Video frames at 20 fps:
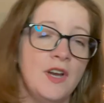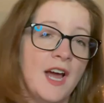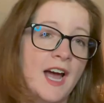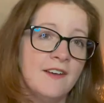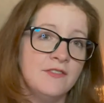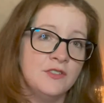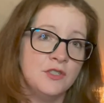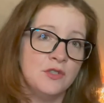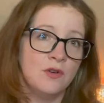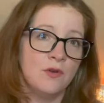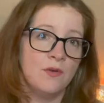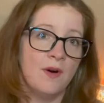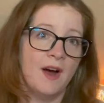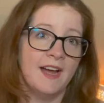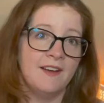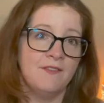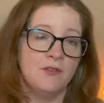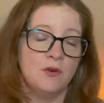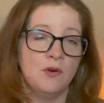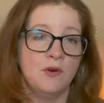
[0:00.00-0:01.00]
after
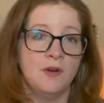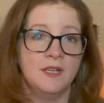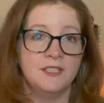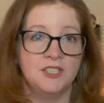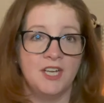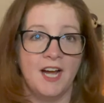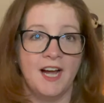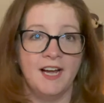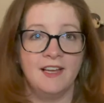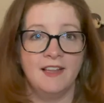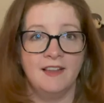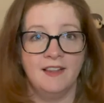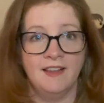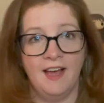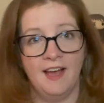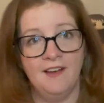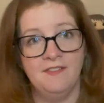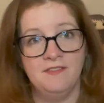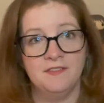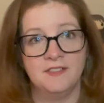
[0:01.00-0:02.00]
arrival, Jack
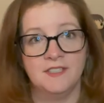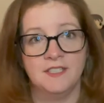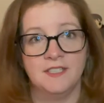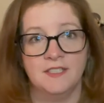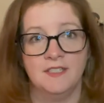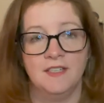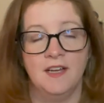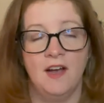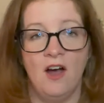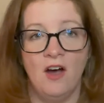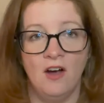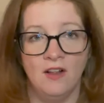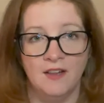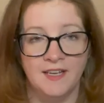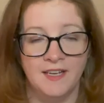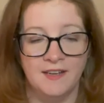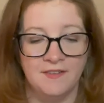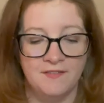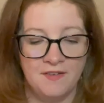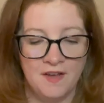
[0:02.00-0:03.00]
left
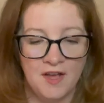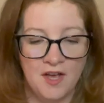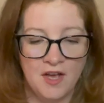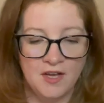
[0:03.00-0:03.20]
Olive